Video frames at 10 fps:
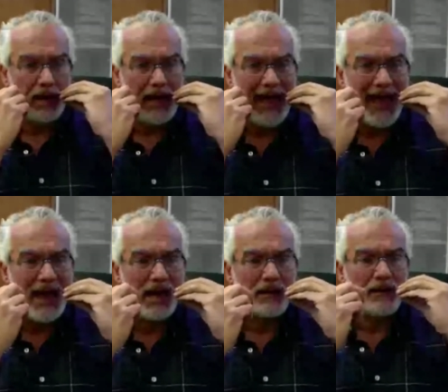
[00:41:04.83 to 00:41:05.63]

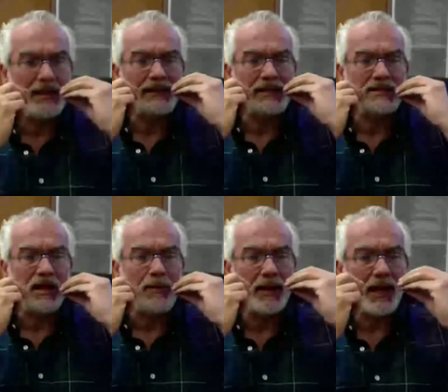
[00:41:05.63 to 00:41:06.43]
air that is
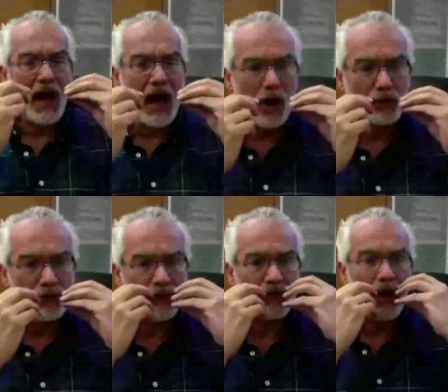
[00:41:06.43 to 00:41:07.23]
coming out
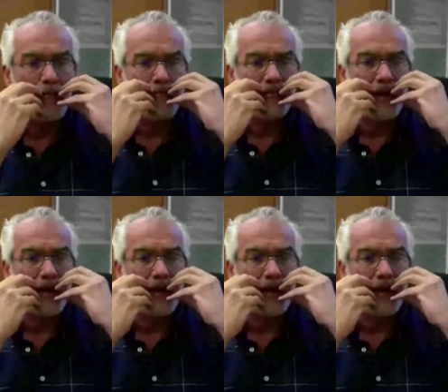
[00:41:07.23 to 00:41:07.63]
from the